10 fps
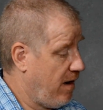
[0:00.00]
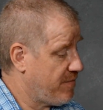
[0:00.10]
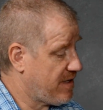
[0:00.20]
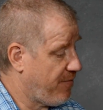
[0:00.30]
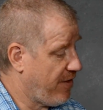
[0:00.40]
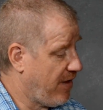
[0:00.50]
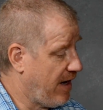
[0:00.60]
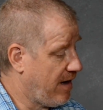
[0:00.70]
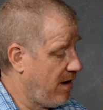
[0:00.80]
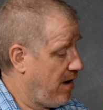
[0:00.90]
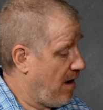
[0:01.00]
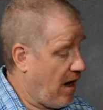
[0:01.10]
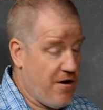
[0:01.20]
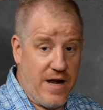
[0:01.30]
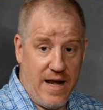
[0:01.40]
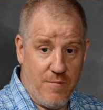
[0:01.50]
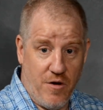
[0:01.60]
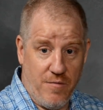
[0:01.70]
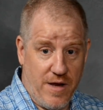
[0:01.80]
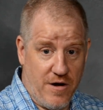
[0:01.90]
something like 180
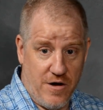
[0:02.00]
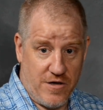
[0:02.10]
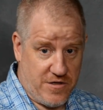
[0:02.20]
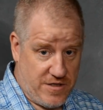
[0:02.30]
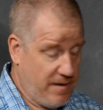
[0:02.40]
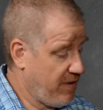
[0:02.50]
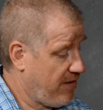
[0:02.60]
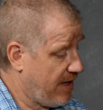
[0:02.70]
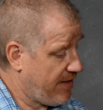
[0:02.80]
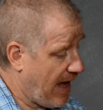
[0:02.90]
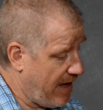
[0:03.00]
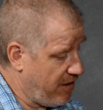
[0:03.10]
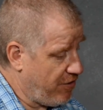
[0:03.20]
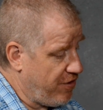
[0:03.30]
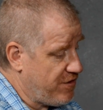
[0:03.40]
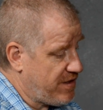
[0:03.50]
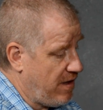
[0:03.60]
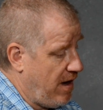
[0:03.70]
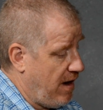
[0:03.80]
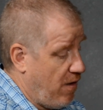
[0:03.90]
millimeters or something like that, you'll
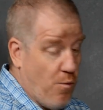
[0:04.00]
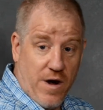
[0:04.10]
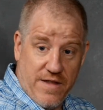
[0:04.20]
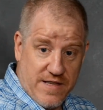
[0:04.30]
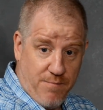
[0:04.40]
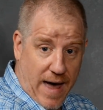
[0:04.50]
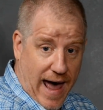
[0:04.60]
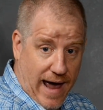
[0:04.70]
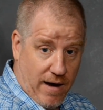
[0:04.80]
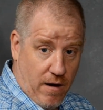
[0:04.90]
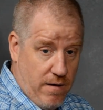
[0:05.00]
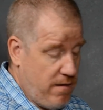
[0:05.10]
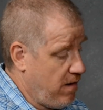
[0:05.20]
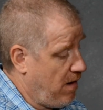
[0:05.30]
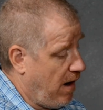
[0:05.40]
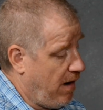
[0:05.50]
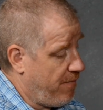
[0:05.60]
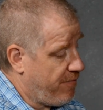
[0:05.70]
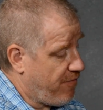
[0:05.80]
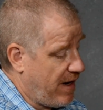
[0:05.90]
use one of these back
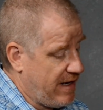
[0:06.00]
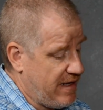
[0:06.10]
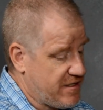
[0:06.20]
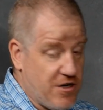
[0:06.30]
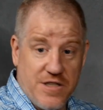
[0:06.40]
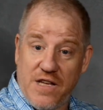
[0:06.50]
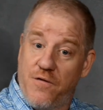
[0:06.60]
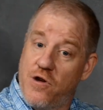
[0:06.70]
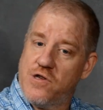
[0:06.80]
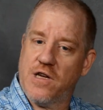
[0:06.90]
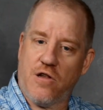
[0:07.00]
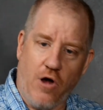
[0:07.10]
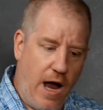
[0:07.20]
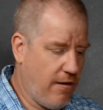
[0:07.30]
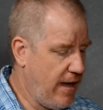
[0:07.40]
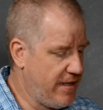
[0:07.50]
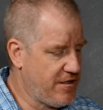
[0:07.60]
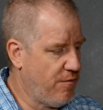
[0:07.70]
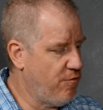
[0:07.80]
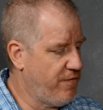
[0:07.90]
threaded inserts. And if you're using a long
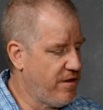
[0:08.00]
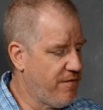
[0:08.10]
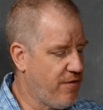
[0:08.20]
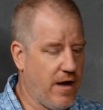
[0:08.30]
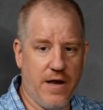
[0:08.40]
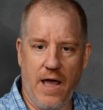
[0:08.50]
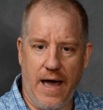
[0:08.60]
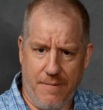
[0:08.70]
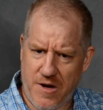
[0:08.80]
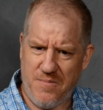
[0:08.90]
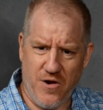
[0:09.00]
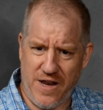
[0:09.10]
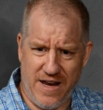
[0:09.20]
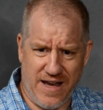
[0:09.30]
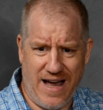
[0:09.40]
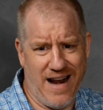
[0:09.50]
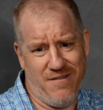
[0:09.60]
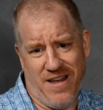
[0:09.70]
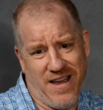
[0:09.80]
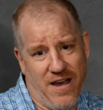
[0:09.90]
lens, you'll move to the front. I'm going to put it in kind
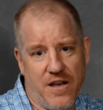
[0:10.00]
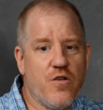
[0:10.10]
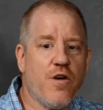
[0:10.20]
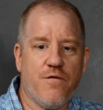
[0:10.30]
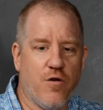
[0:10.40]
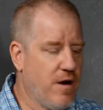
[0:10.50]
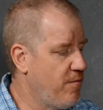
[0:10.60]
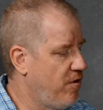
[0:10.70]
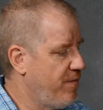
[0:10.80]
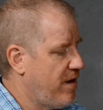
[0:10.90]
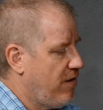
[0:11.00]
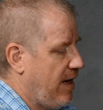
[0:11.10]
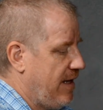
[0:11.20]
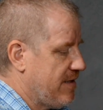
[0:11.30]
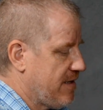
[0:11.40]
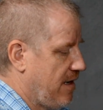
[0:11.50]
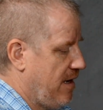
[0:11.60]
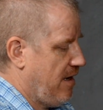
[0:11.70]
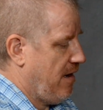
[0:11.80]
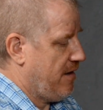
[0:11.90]
of like a 240 millimeter lens
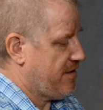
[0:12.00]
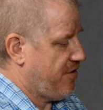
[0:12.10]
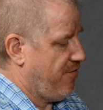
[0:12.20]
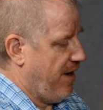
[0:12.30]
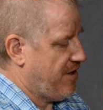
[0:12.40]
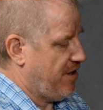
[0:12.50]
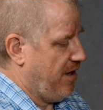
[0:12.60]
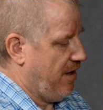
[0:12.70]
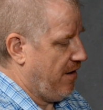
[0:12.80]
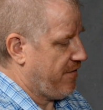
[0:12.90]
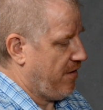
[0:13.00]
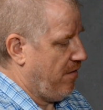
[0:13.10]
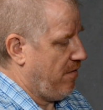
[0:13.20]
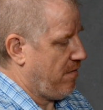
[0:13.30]
situation here. So